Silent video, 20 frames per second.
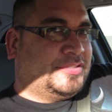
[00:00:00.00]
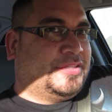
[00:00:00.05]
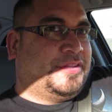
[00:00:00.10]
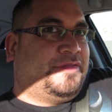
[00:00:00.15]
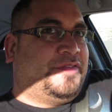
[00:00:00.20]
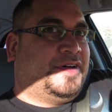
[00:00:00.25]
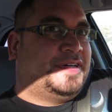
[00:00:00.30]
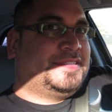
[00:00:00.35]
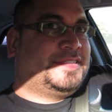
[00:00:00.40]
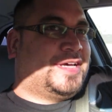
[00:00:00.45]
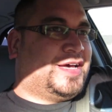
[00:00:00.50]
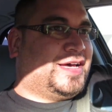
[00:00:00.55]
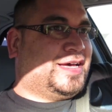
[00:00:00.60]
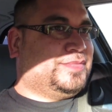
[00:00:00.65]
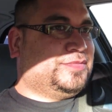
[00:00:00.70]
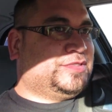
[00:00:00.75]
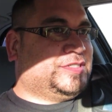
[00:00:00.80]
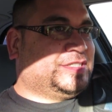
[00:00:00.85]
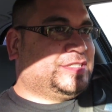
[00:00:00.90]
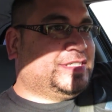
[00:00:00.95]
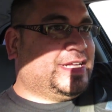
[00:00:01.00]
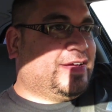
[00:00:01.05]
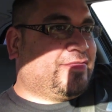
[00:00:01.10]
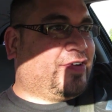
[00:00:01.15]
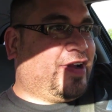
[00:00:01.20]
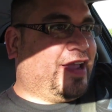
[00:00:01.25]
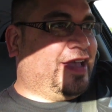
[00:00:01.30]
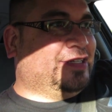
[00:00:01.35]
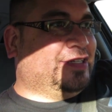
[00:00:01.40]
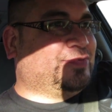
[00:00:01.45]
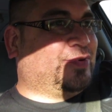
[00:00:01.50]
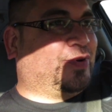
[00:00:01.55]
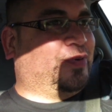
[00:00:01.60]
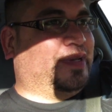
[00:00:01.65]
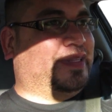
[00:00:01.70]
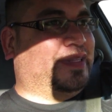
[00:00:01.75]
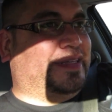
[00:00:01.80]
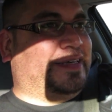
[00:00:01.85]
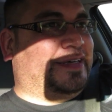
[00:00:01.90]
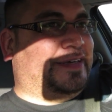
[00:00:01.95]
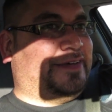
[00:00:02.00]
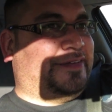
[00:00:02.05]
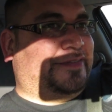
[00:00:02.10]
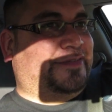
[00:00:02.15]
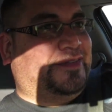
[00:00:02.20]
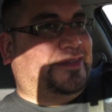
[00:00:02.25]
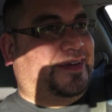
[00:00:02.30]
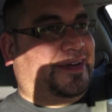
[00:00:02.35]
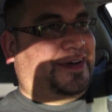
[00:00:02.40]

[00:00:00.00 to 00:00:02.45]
So the fun times just never end where we live.